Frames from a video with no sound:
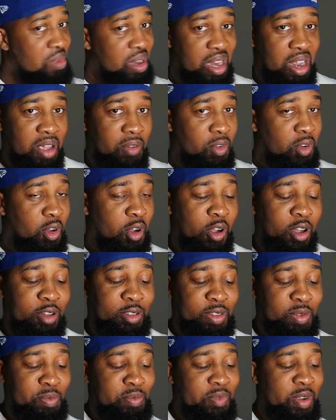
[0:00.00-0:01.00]
Never
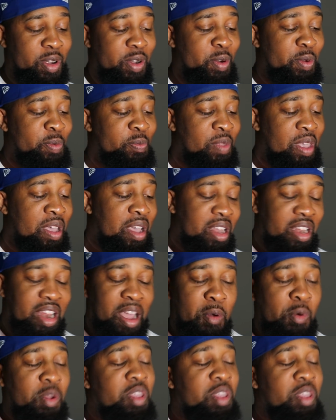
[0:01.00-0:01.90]
cross him, bro. Now,